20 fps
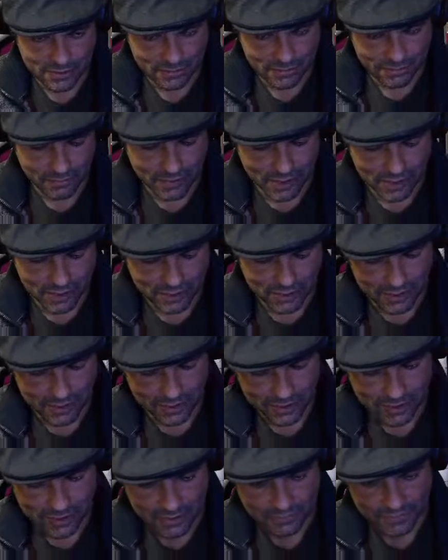browser,
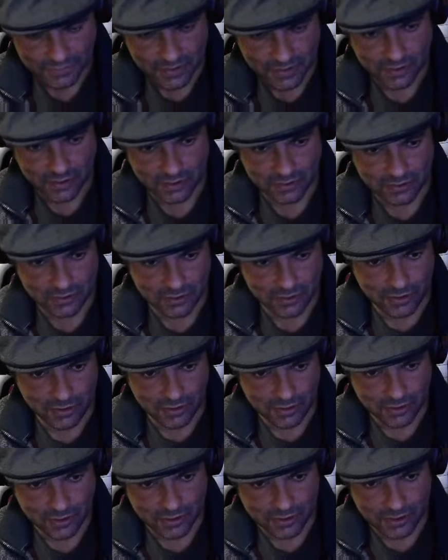go to
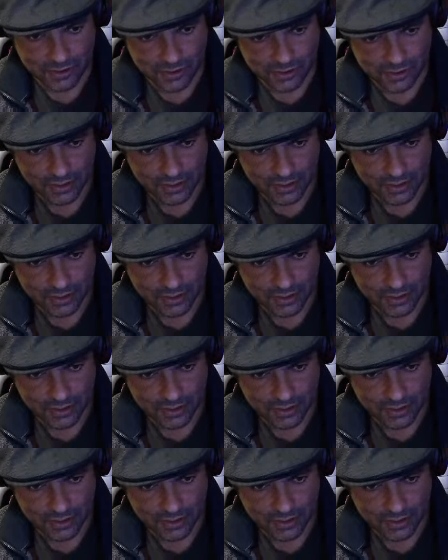docs,